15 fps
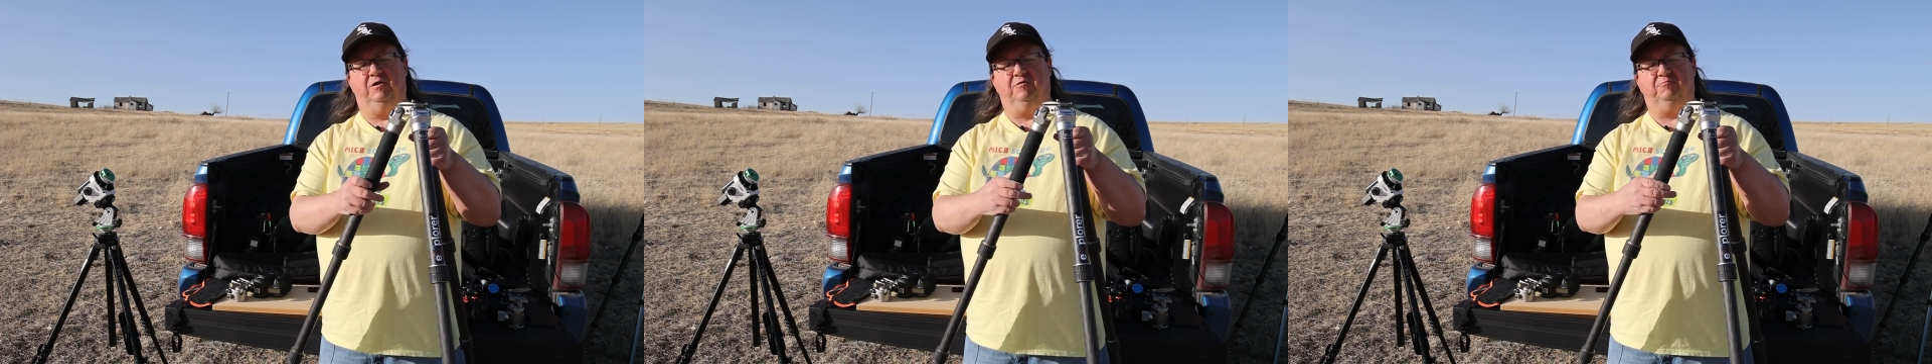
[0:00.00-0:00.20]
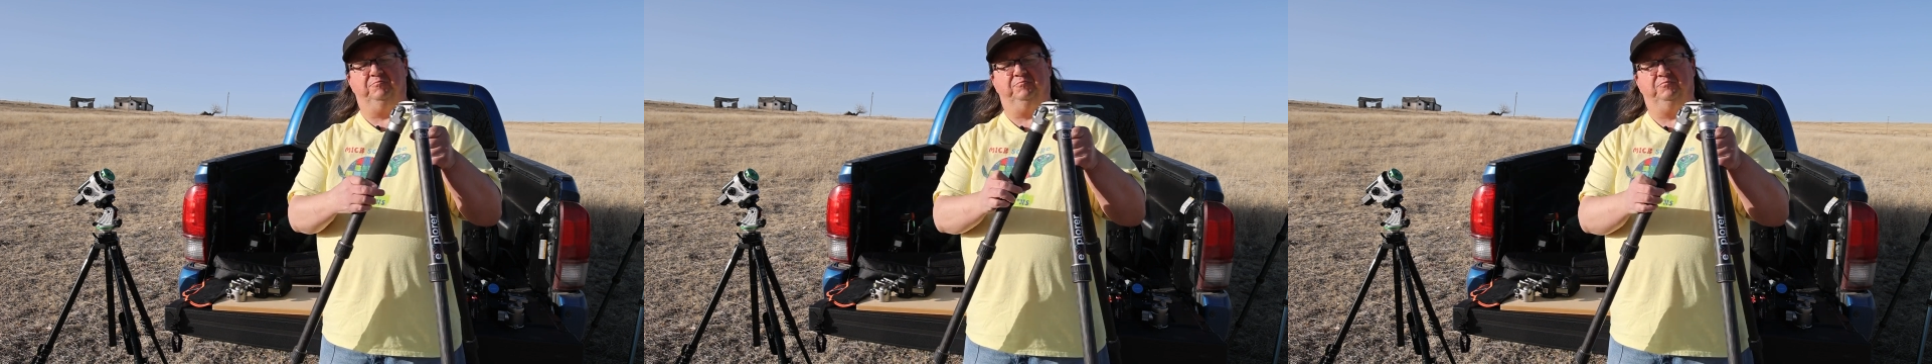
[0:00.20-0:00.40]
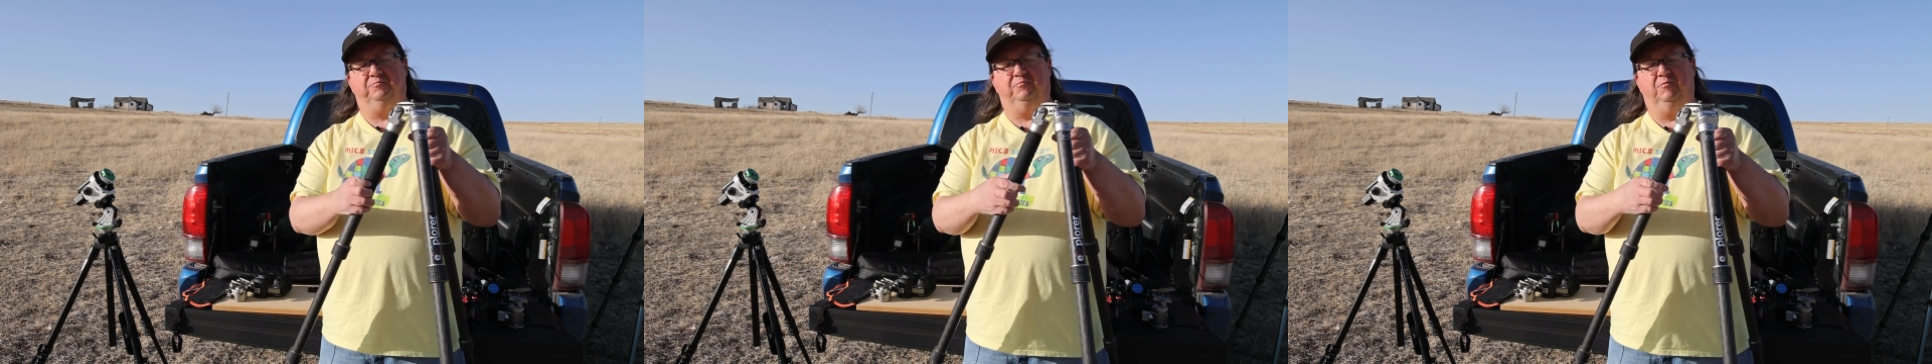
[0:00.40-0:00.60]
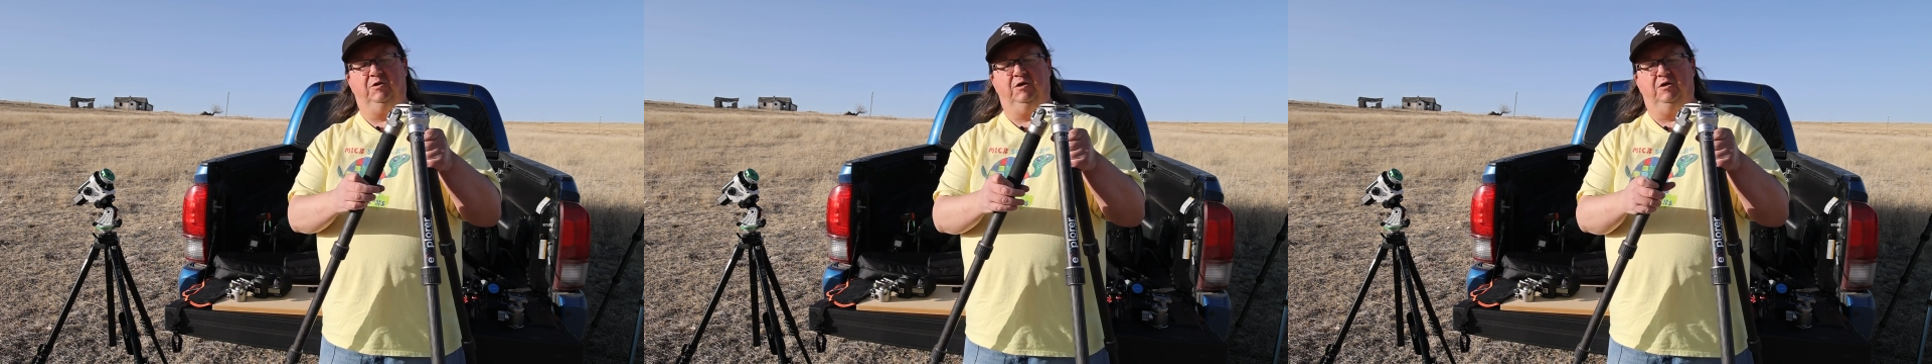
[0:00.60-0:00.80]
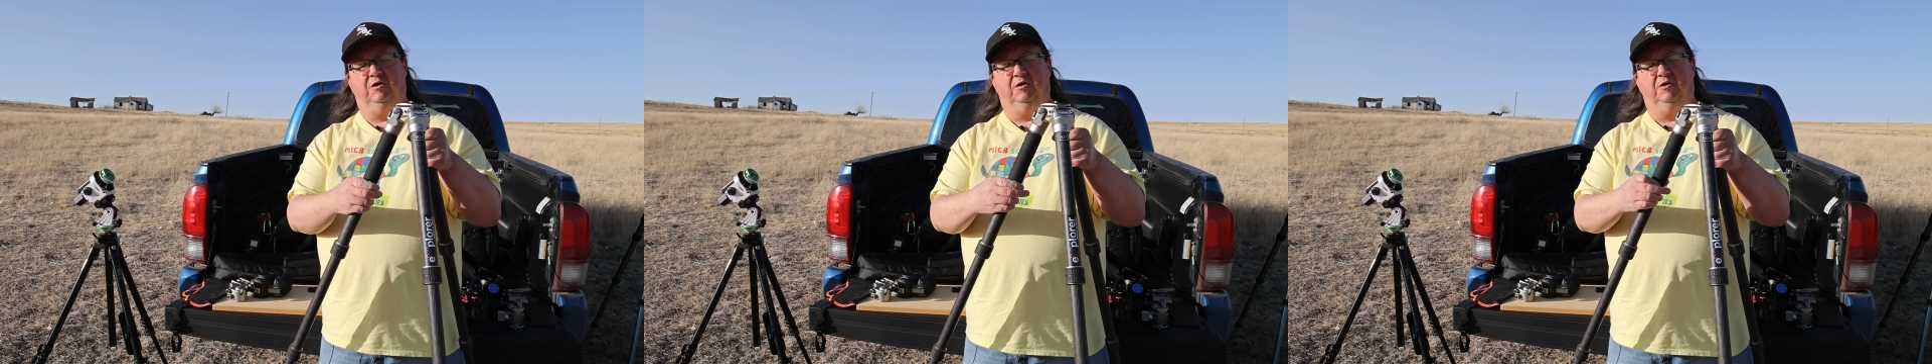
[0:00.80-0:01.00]
it
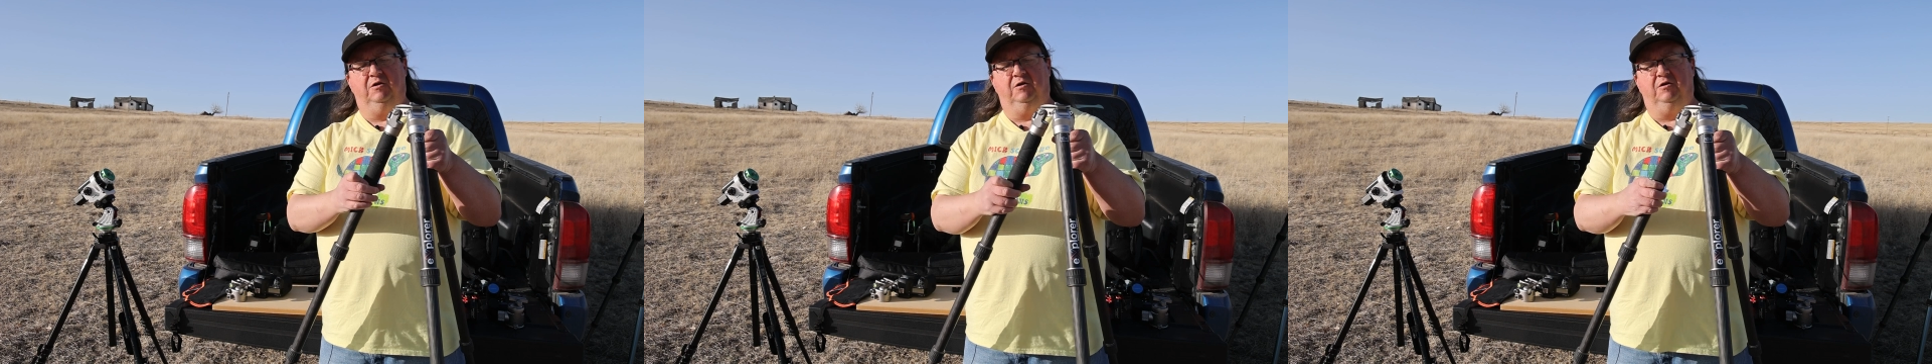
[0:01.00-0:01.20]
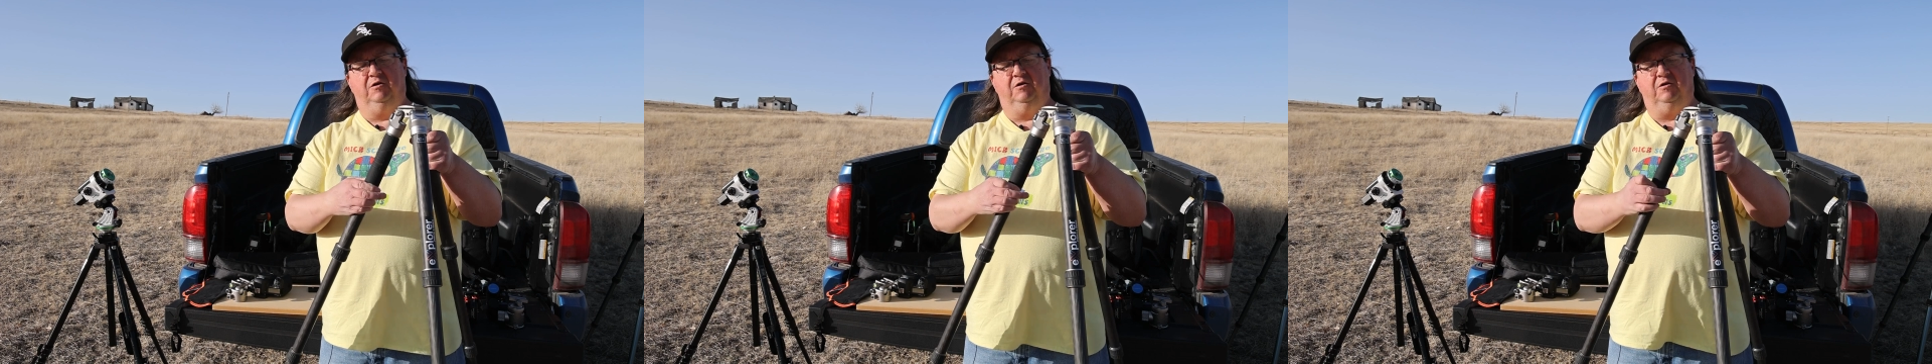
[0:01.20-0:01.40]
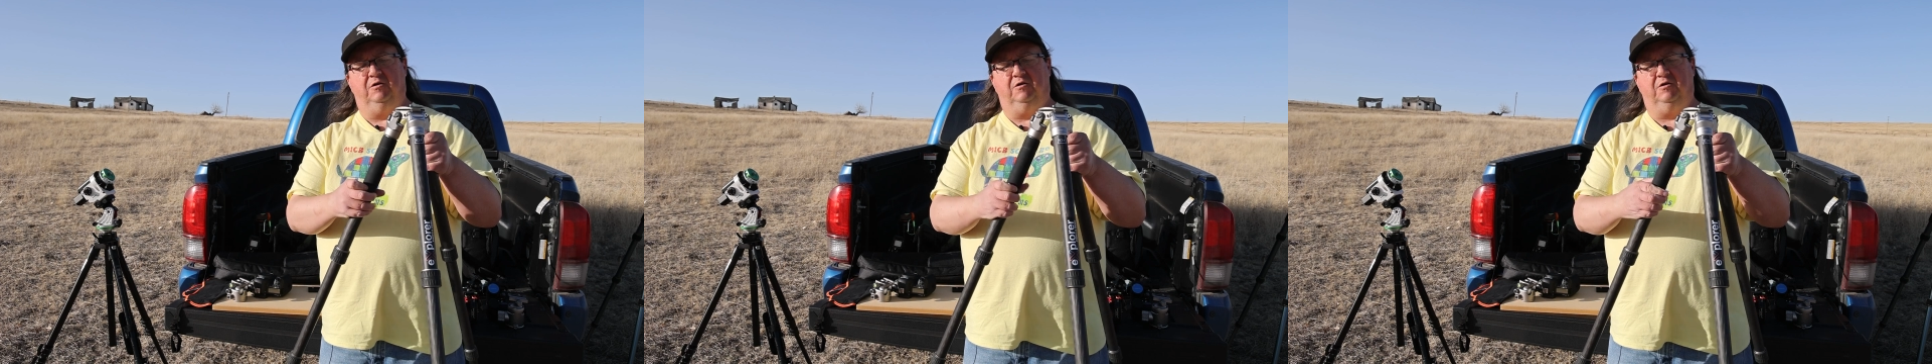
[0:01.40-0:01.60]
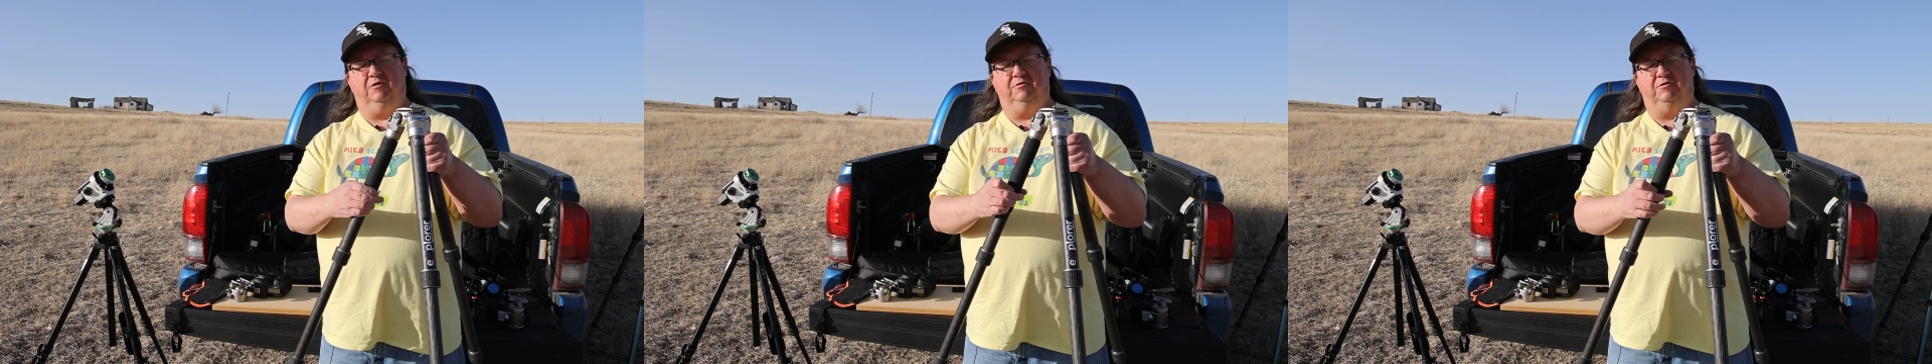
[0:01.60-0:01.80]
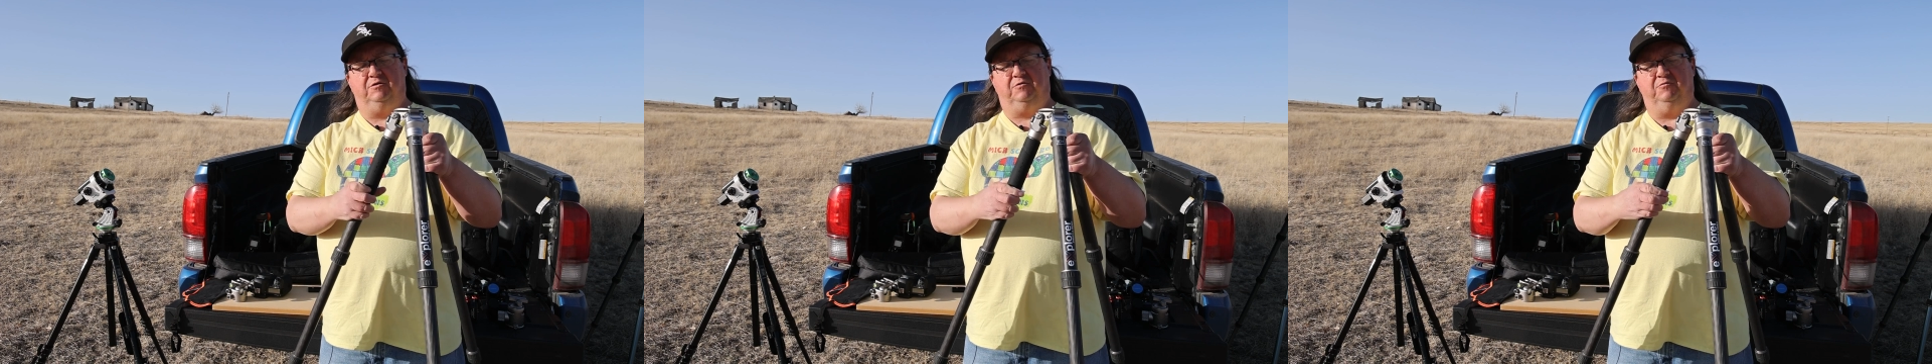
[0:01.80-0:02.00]

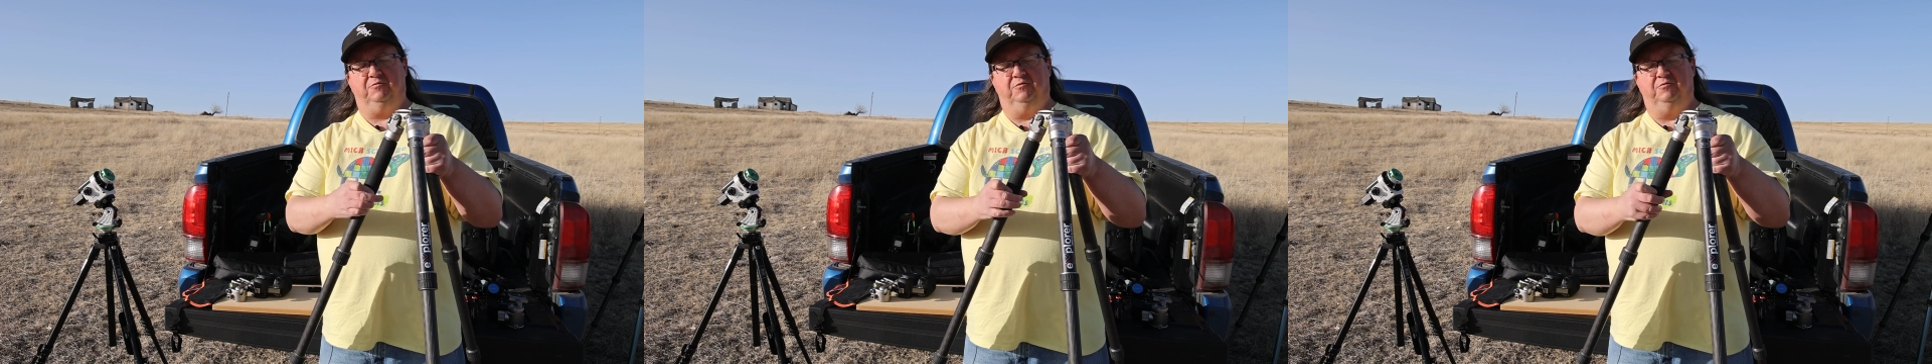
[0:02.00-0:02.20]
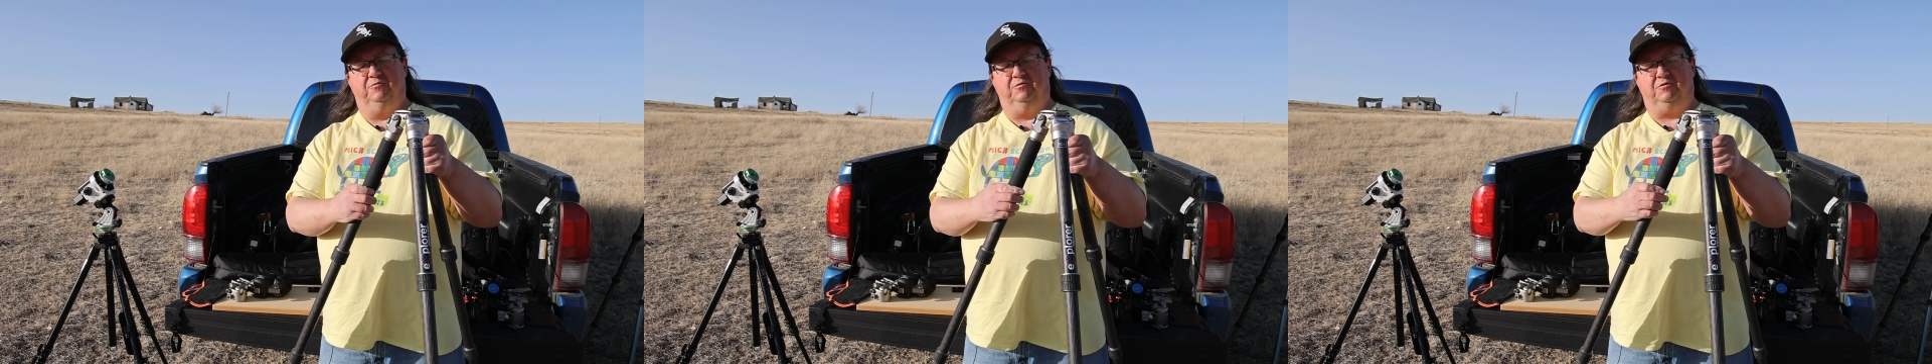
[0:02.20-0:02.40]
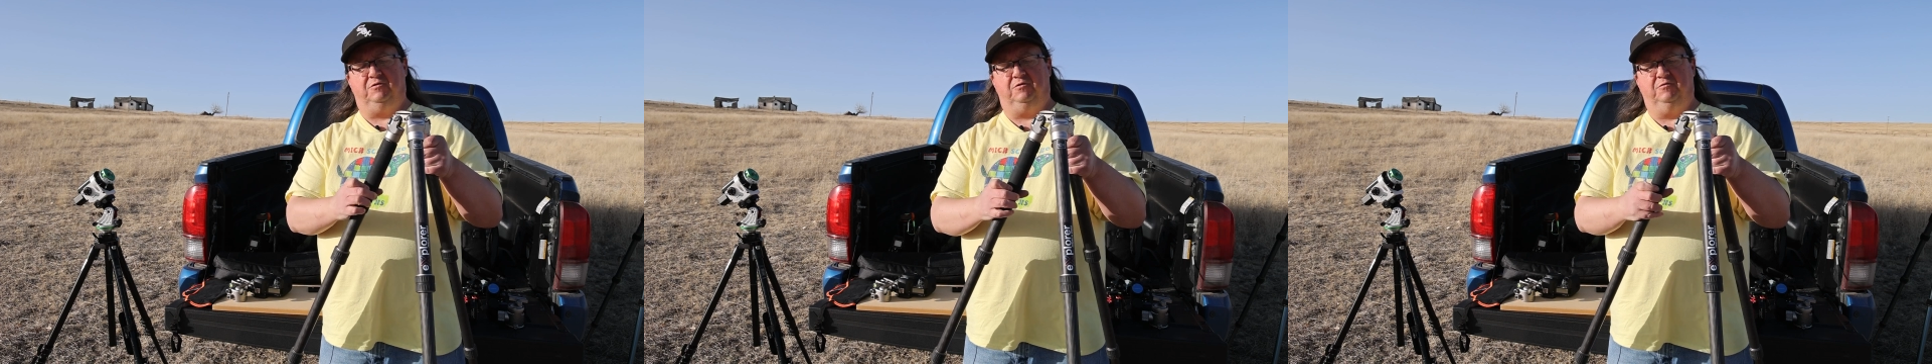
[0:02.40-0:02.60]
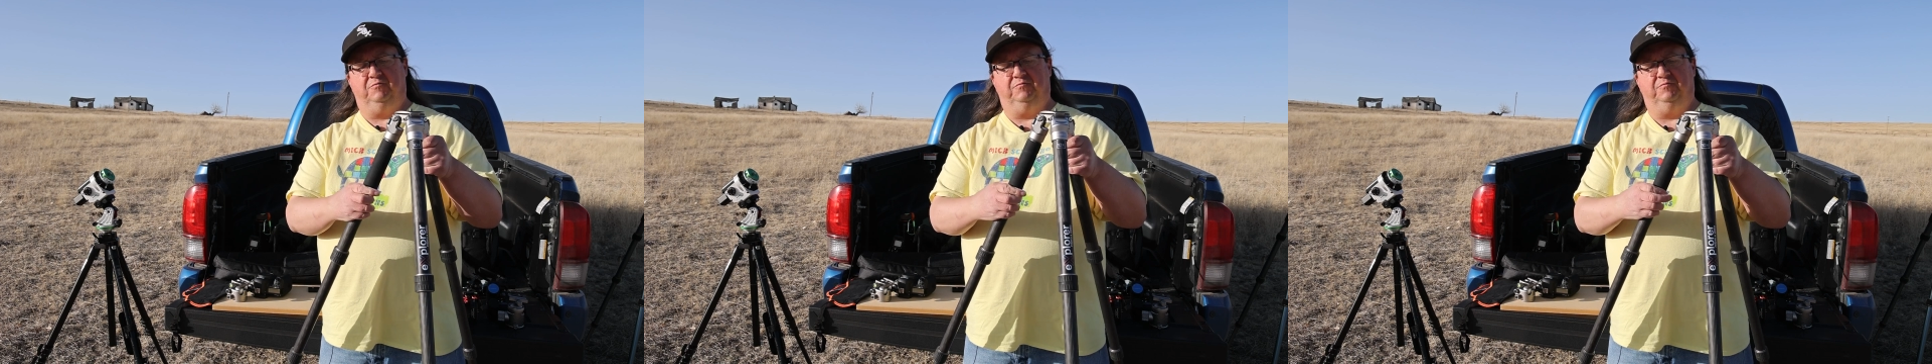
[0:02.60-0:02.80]
unscrews